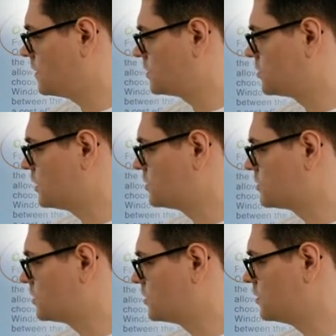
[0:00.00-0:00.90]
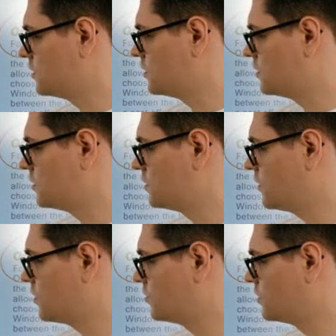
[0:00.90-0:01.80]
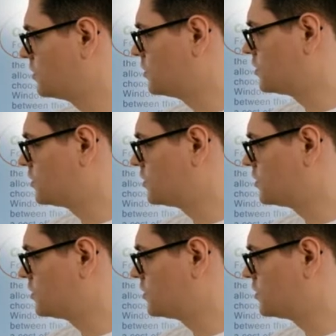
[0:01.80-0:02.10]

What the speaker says: And that should instantly download